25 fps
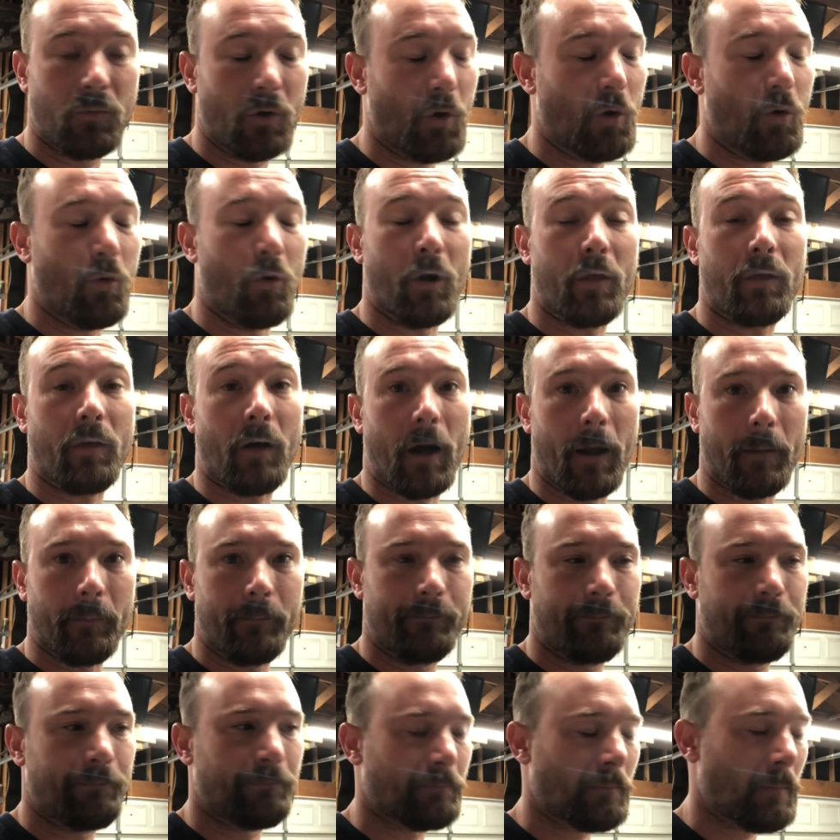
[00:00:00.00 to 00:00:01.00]
Who would have
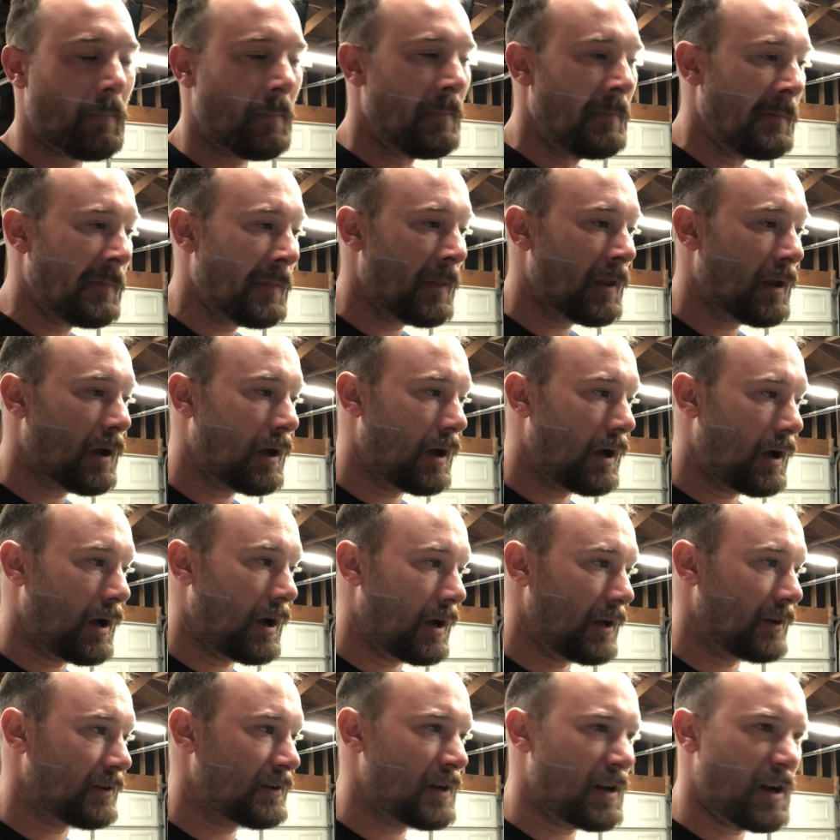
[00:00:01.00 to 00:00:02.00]

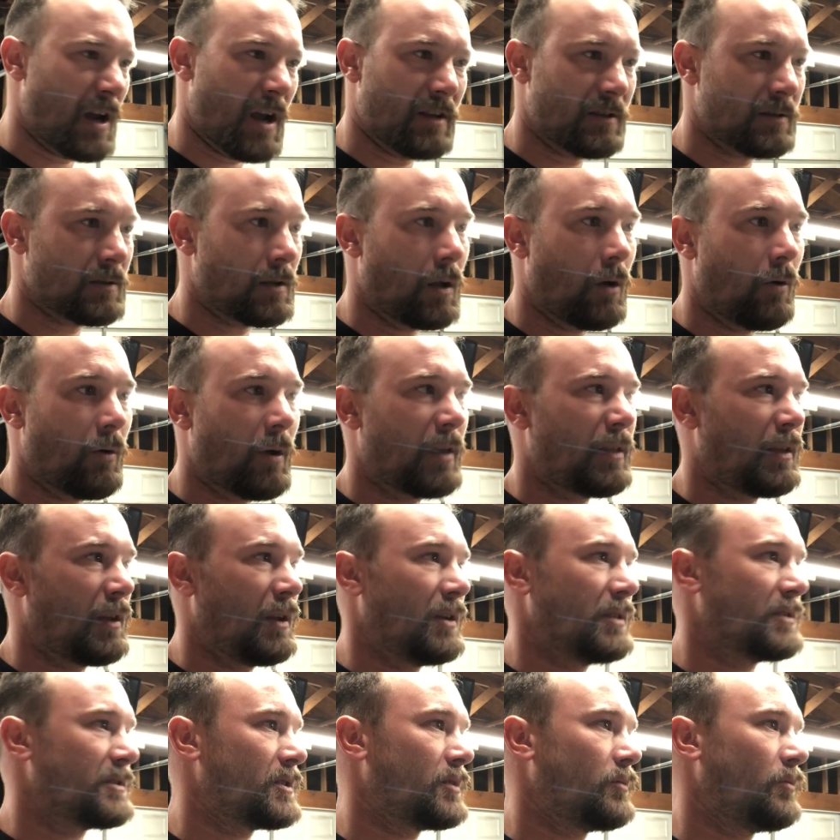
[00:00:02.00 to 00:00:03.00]
thought? Tonight's low, I
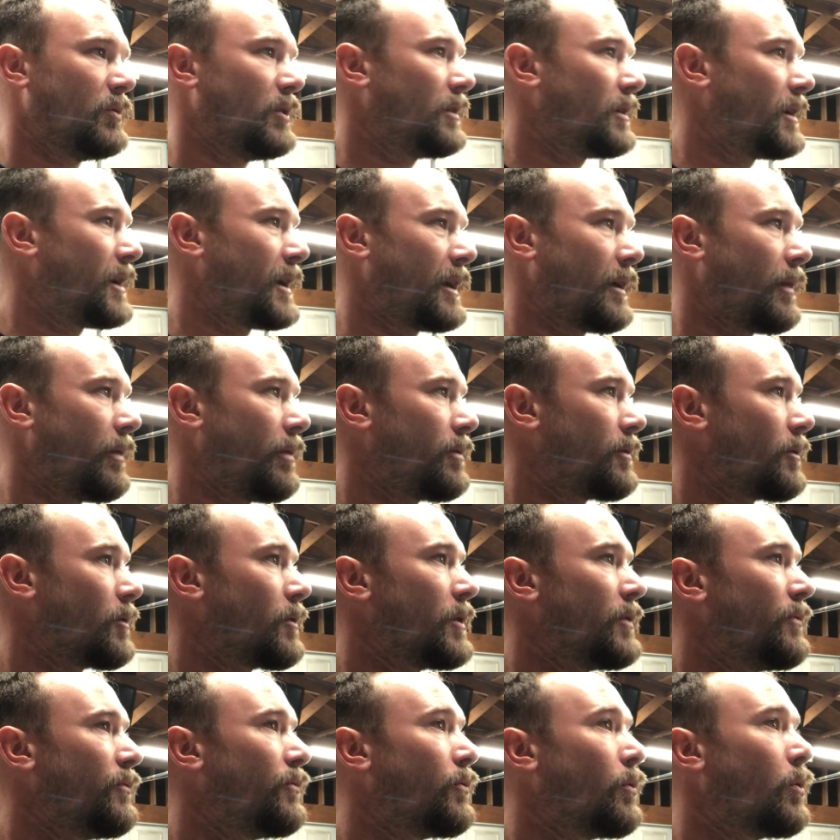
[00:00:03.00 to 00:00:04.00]
think, is going to be like a
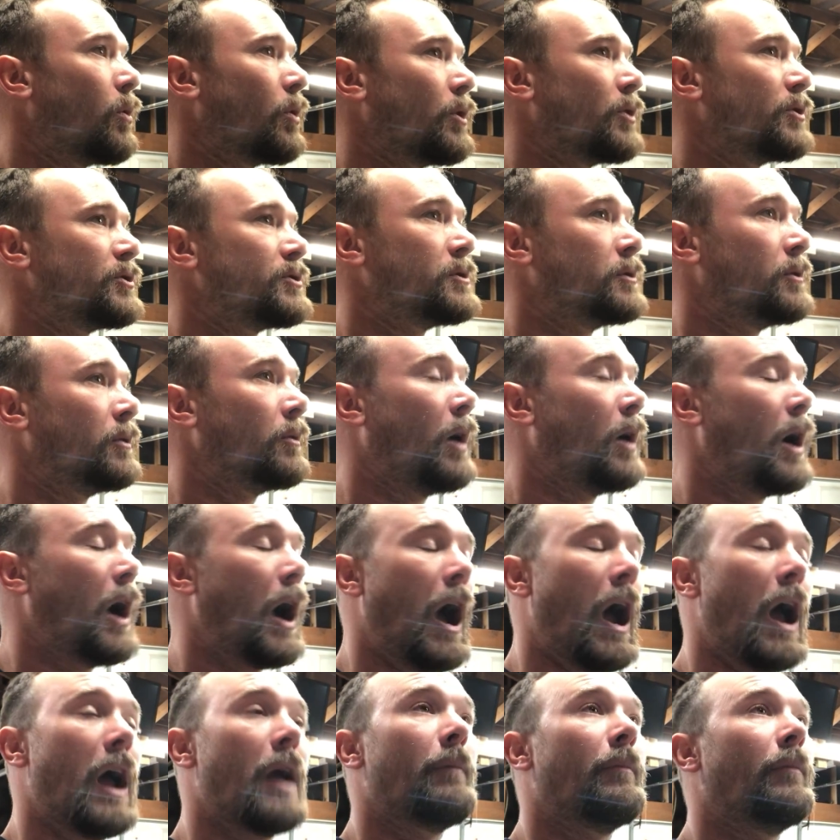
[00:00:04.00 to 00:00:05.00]
34, so
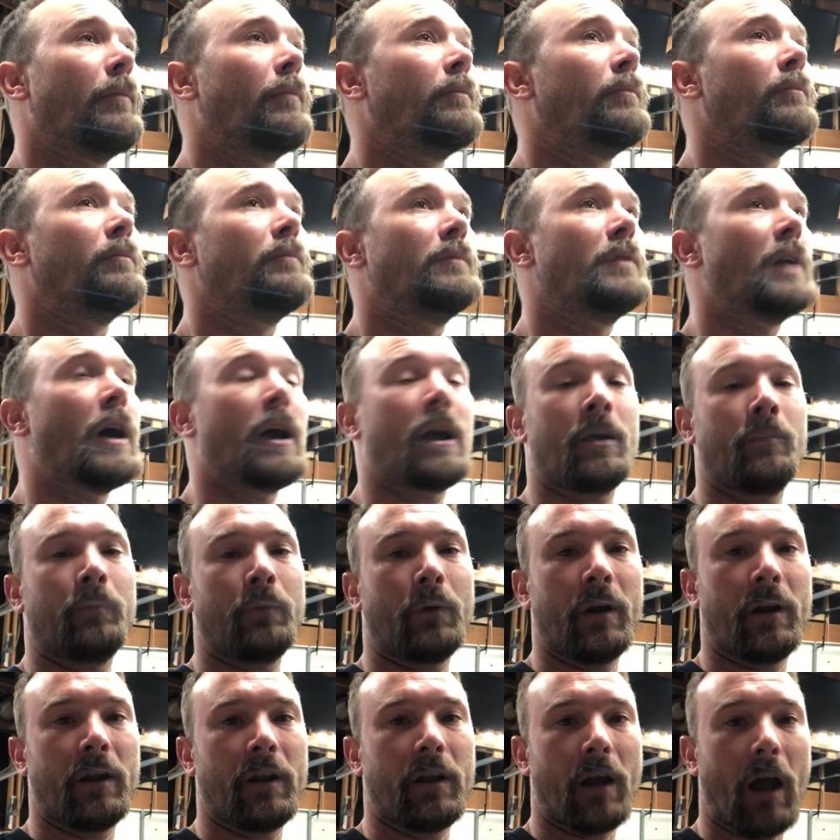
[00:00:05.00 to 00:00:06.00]
I'm not
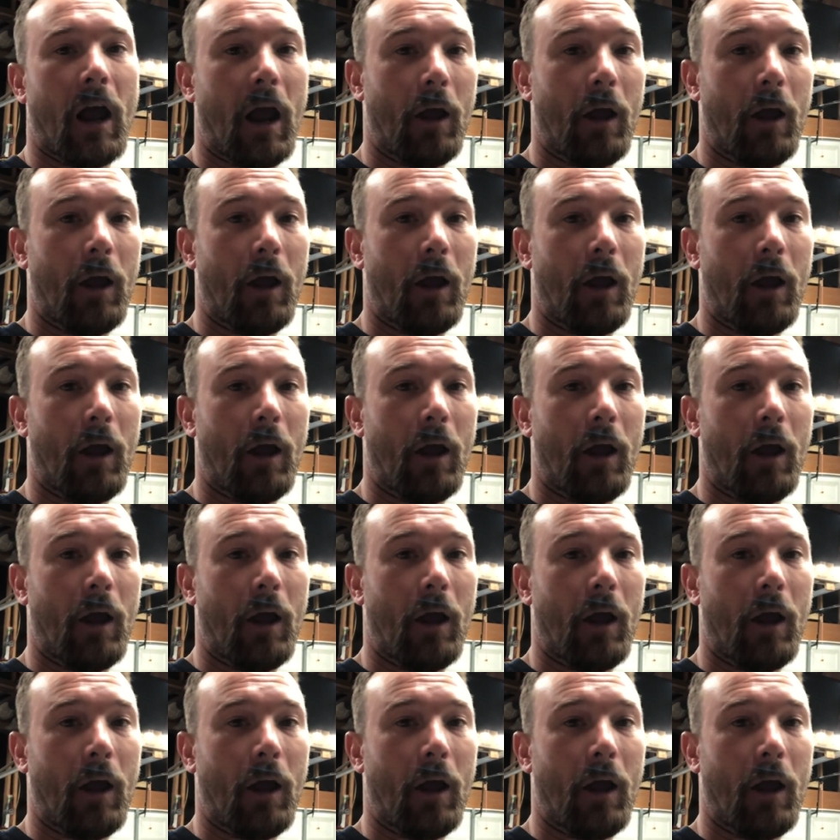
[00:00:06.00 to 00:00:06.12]
complaining.